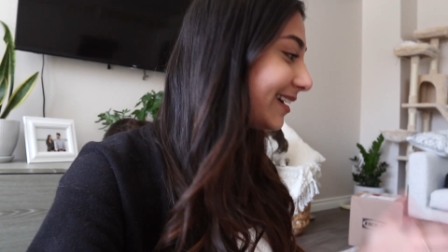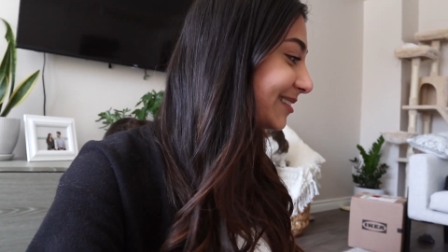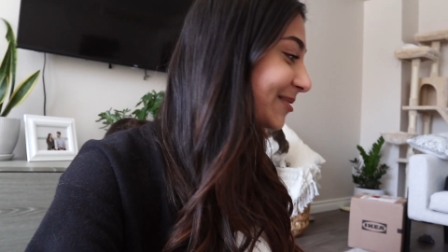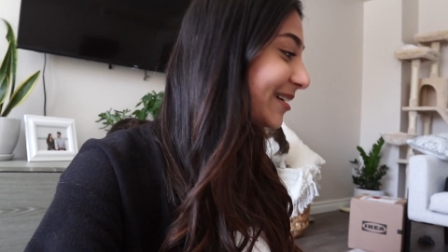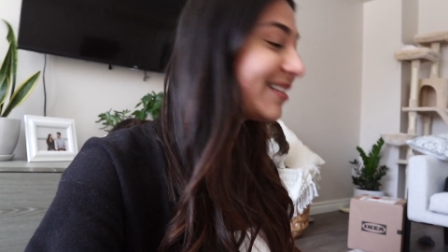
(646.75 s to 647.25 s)

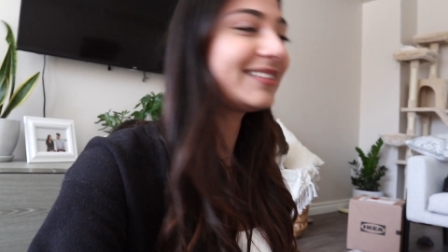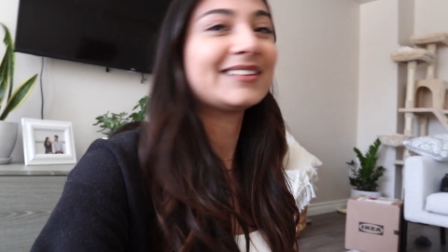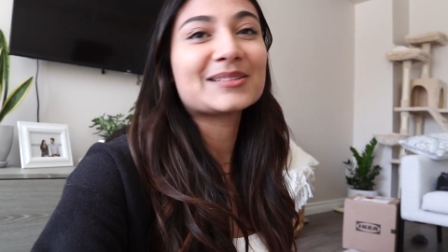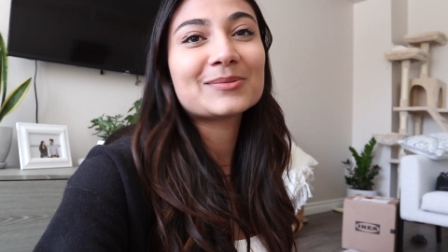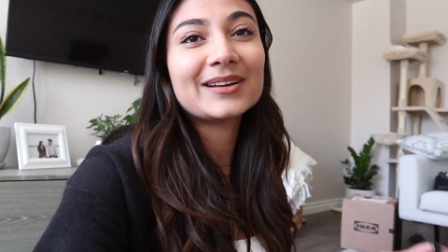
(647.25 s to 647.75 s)
and so I got
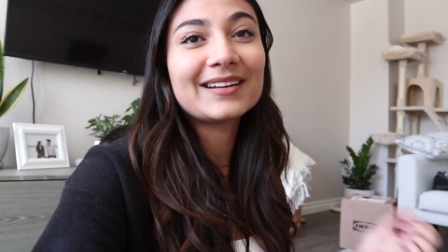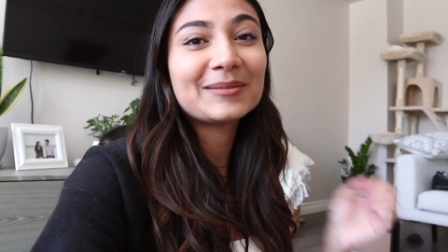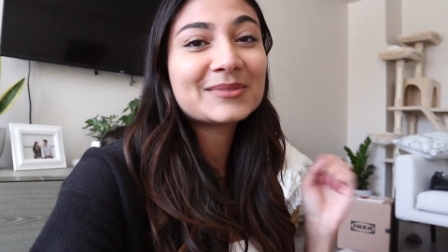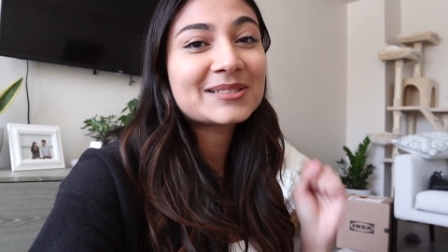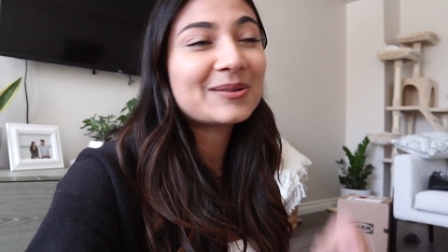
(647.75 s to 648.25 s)
this one and
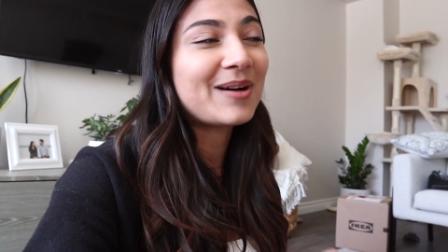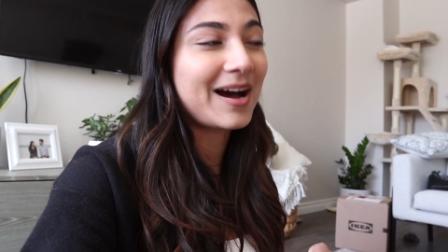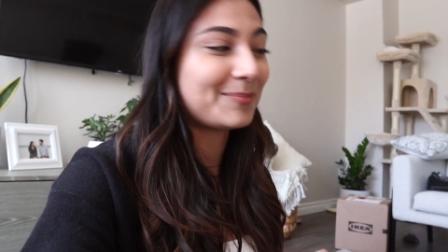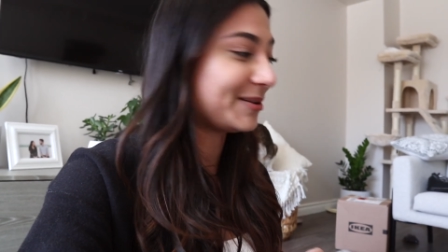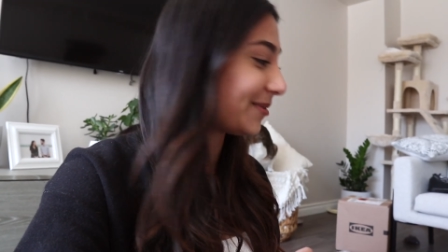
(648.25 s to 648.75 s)
I'm so
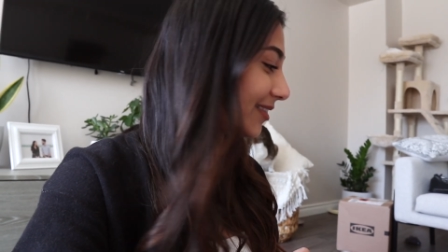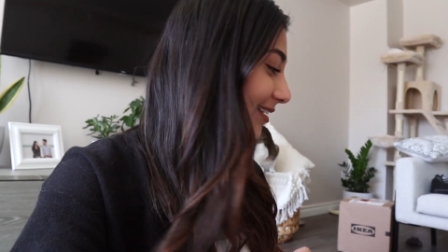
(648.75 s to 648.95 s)
happy with